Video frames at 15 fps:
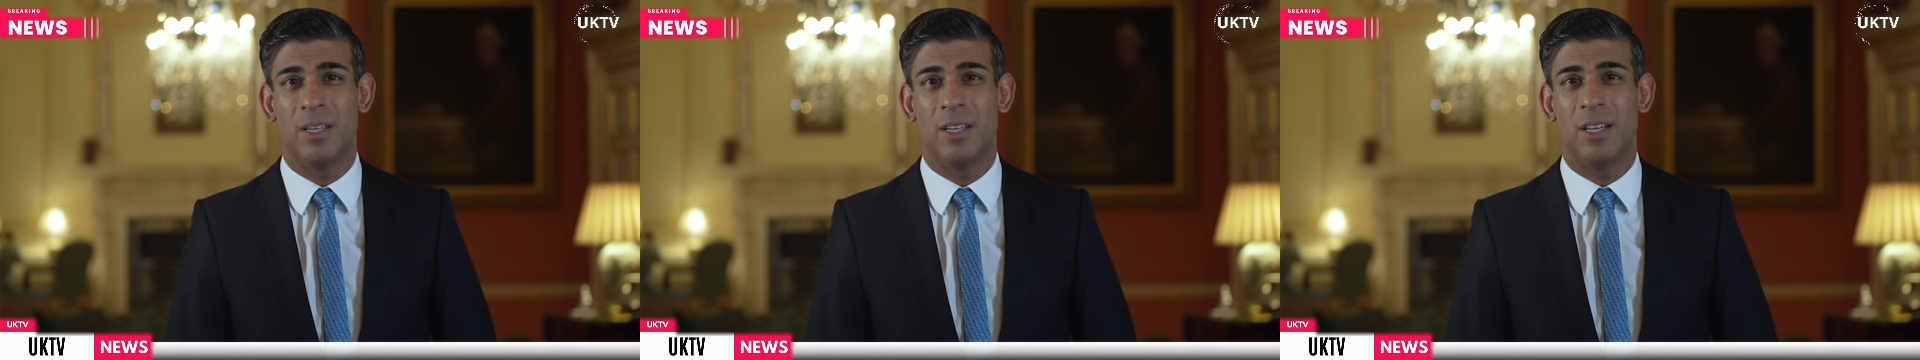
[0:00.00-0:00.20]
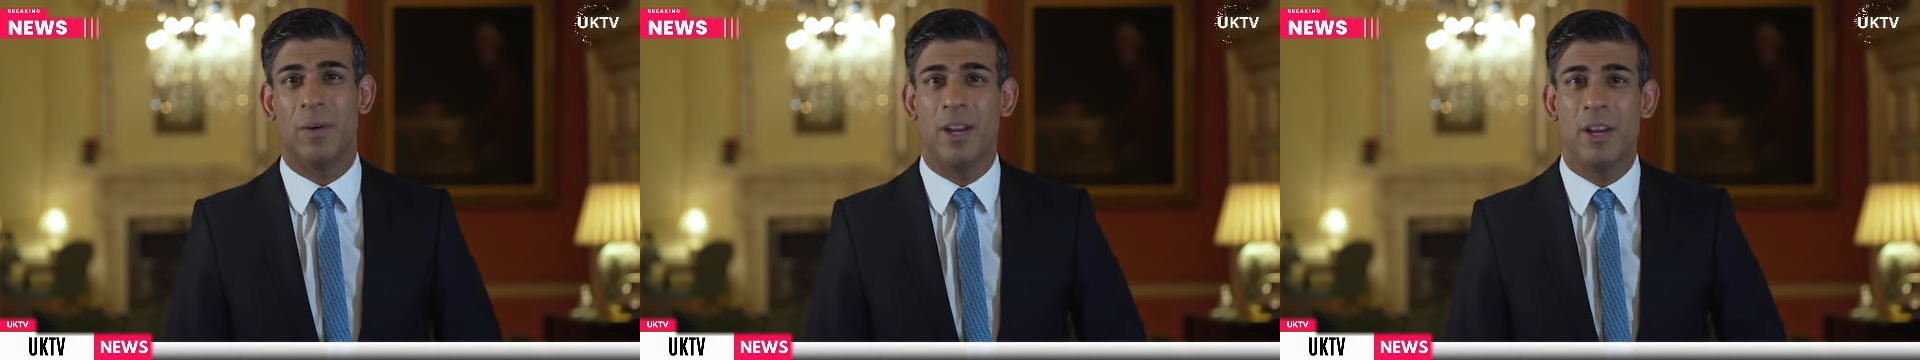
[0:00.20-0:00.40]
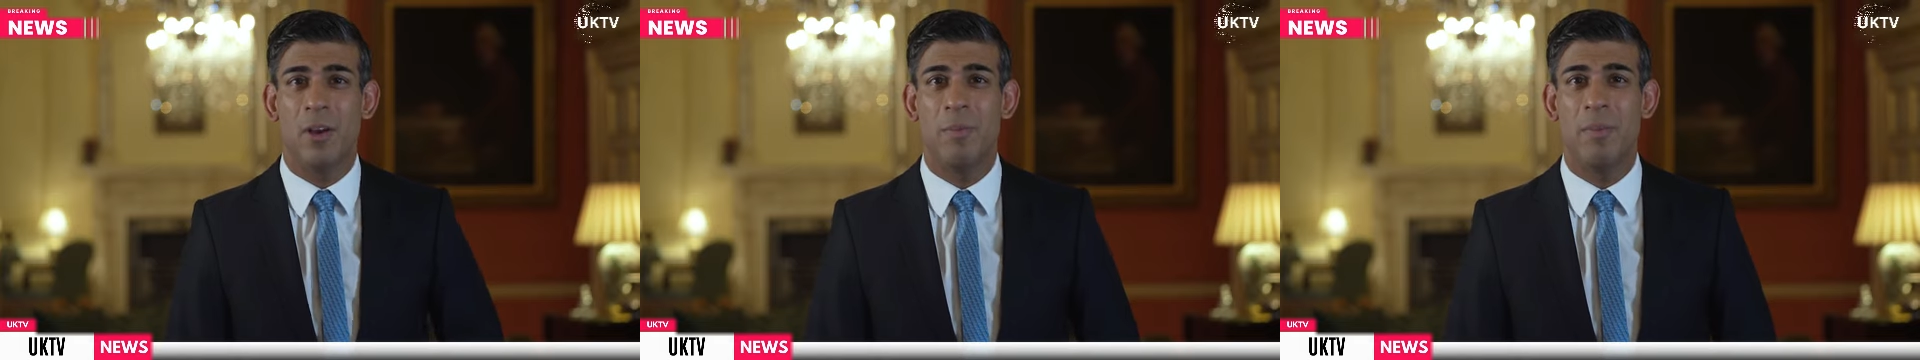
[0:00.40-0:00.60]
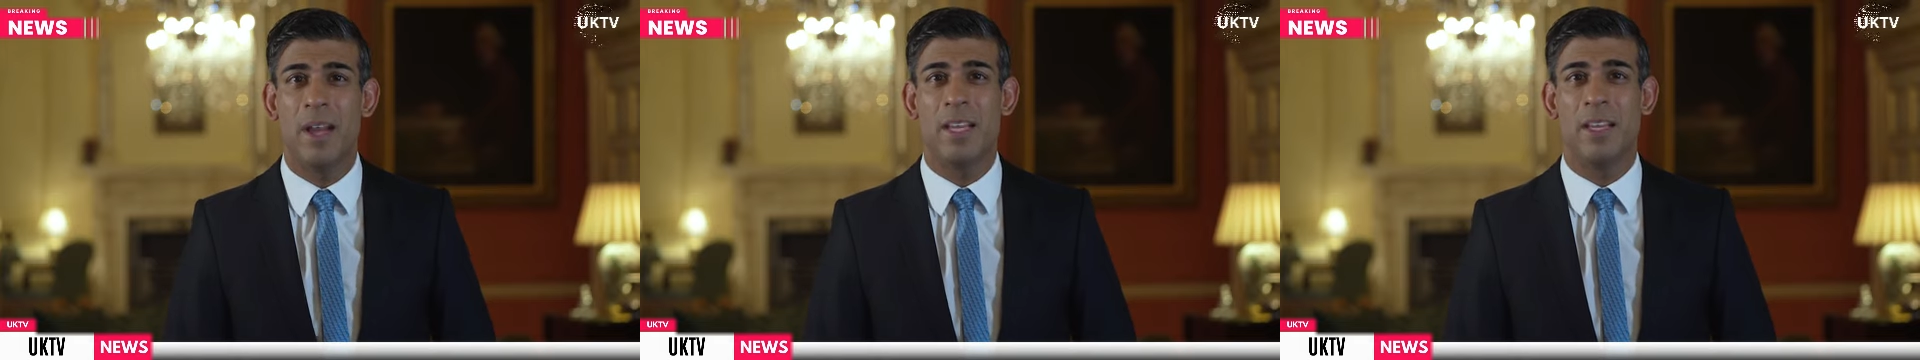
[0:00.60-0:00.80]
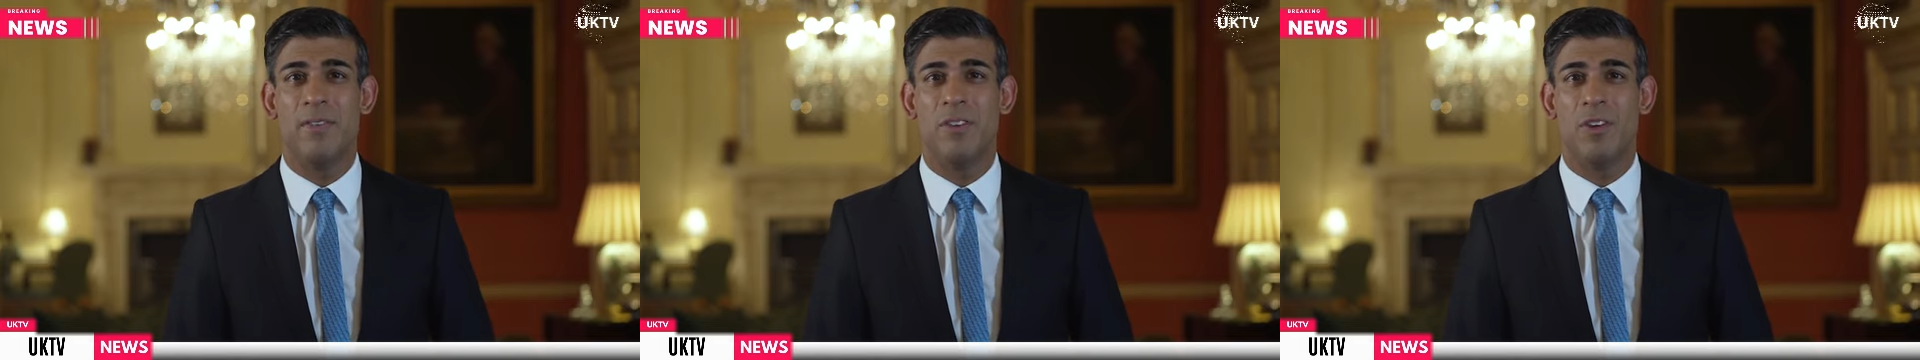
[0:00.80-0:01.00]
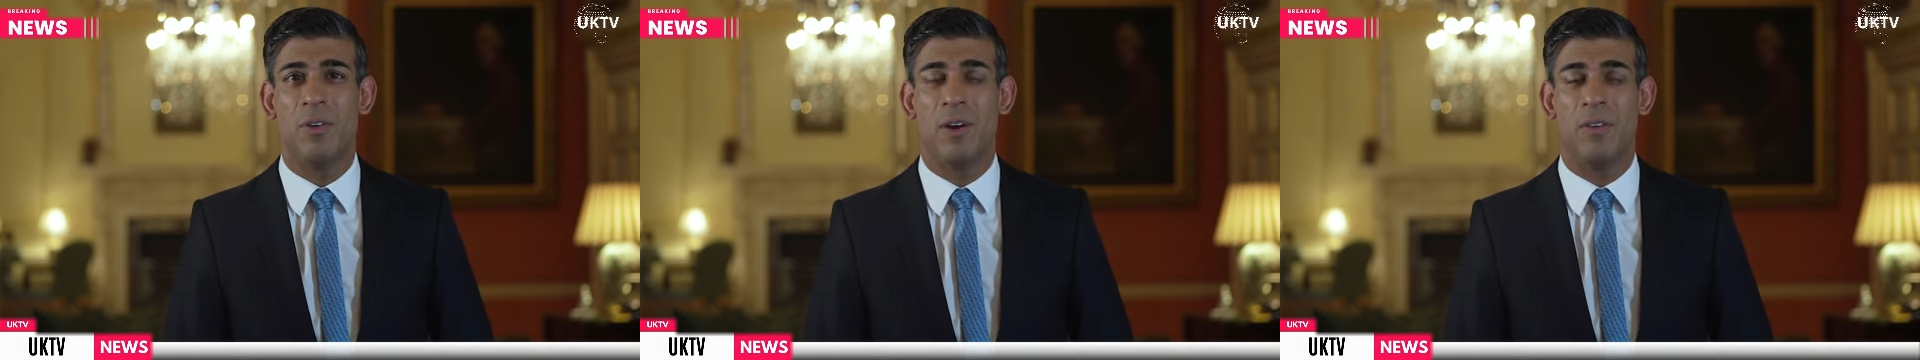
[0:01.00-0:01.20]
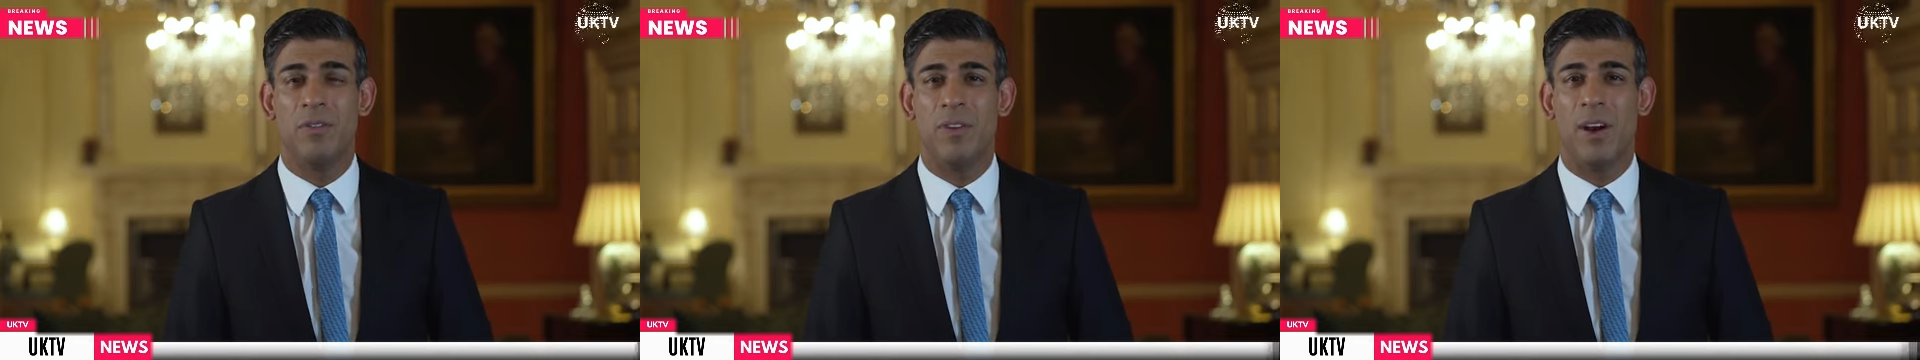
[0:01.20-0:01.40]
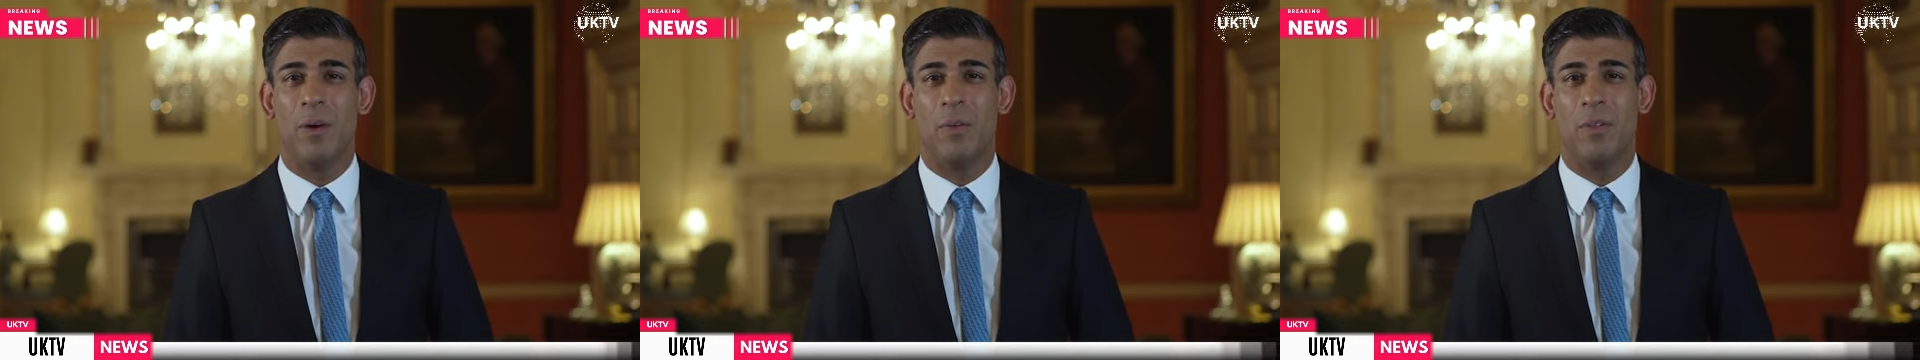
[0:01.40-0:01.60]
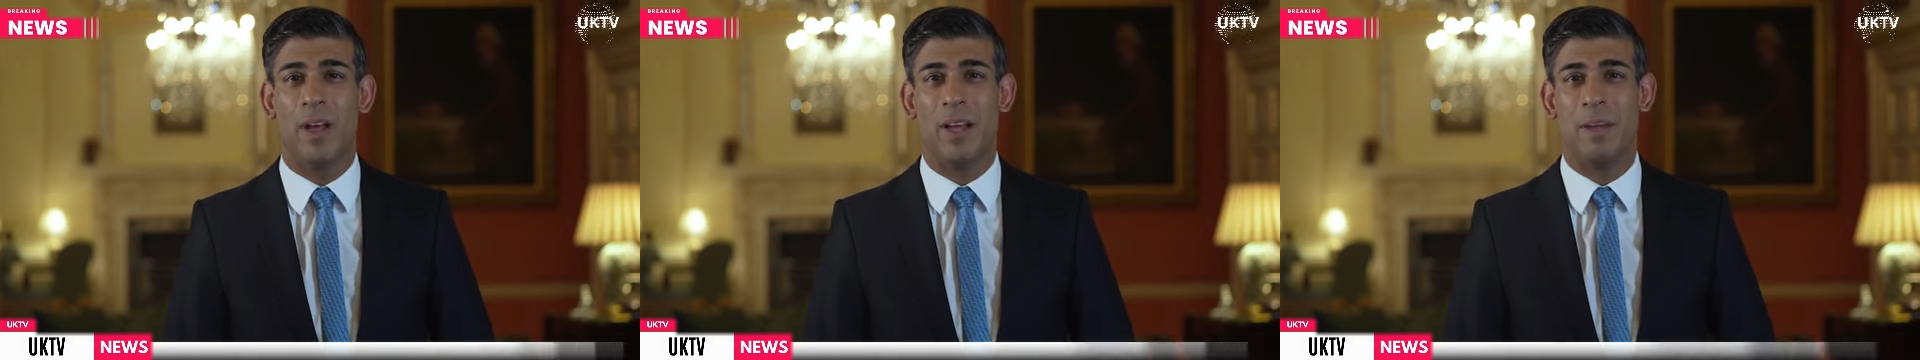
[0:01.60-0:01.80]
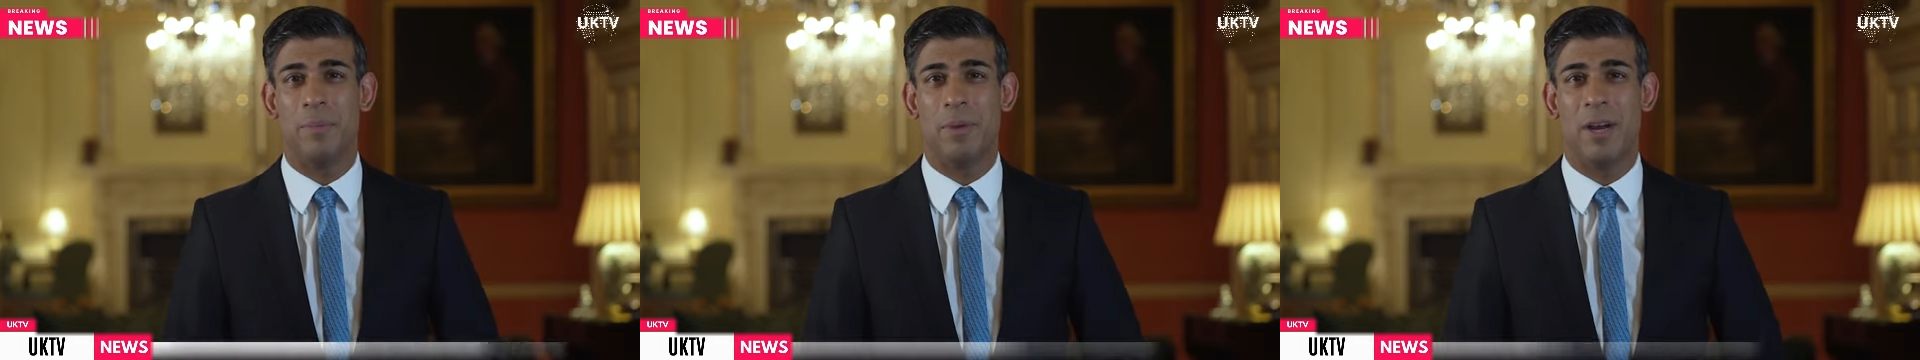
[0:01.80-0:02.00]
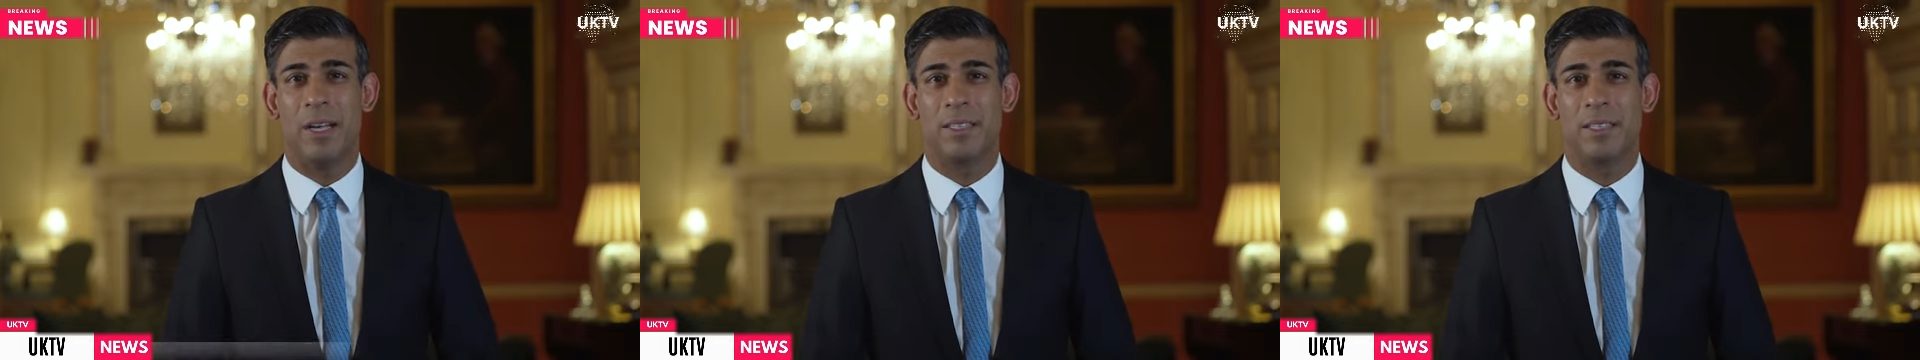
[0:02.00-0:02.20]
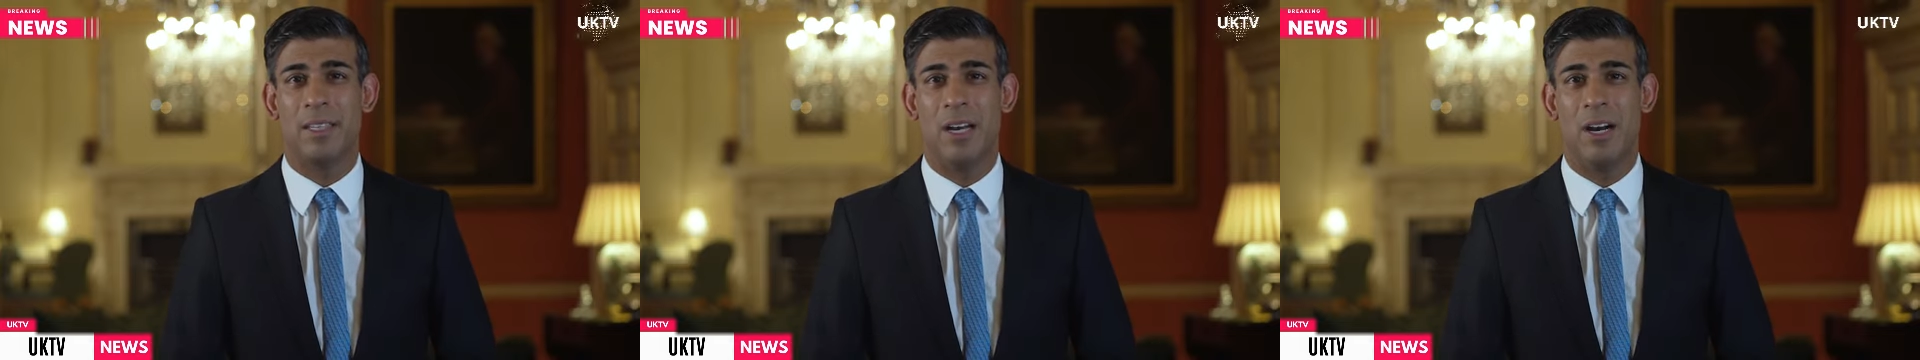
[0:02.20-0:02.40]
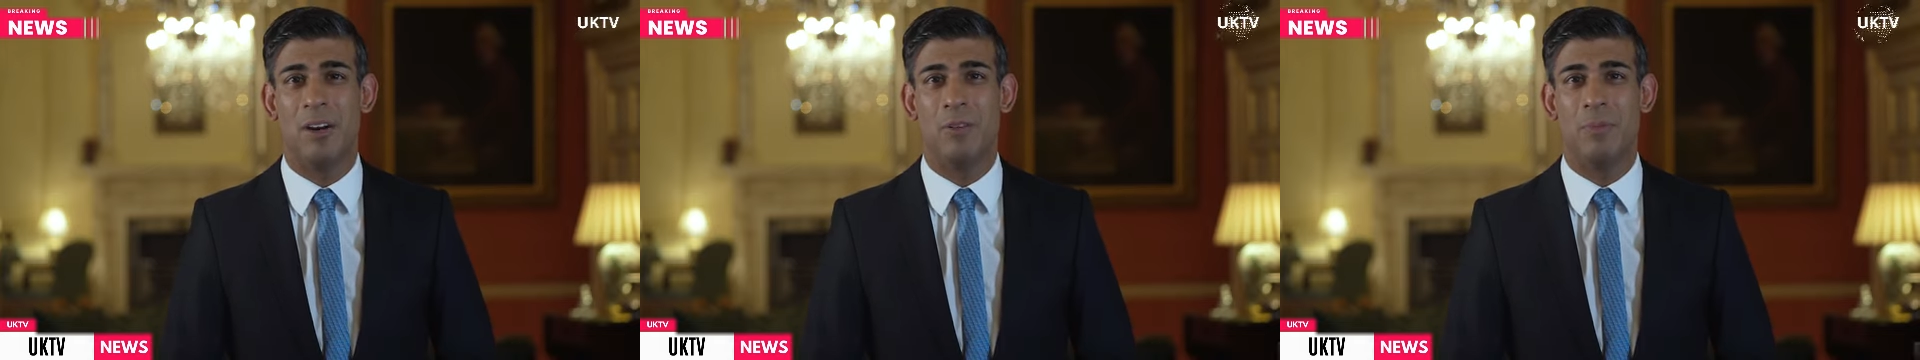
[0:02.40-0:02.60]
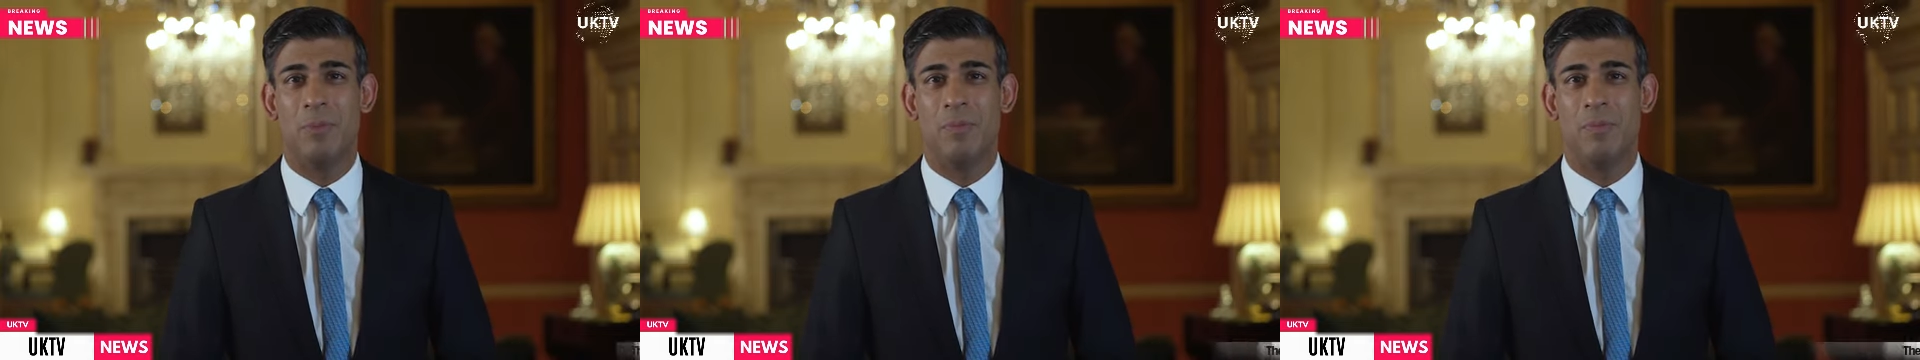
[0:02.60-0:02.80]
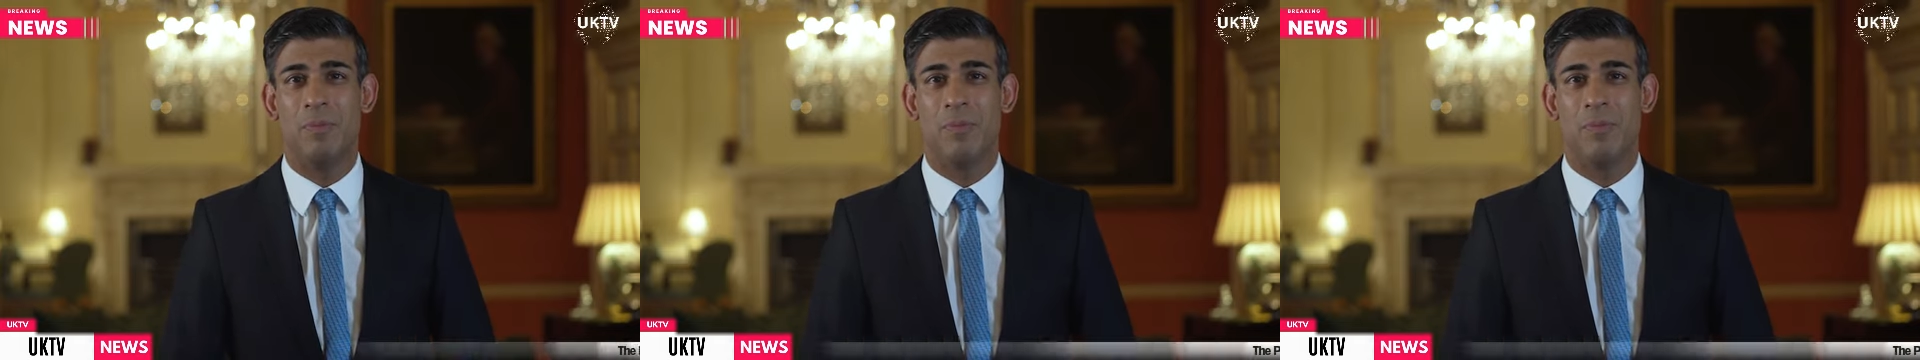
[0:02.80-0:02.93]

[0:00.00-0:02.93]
Now, I know many of you have felt that impact at home.